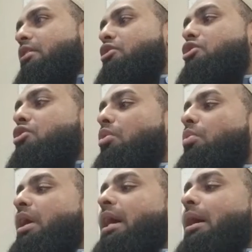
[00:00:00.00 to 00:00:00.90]
So
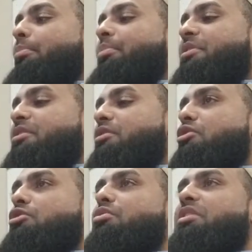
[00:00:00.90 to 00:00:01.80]
what happens is there's
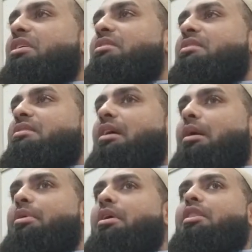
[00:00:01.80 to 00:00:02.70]
two things in
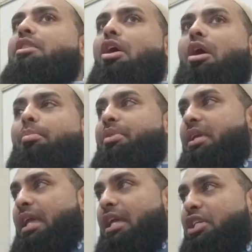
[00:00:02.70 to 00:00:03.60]
Islam: the
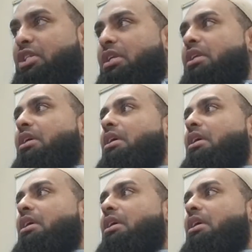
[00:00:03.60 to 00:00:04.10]
obligation,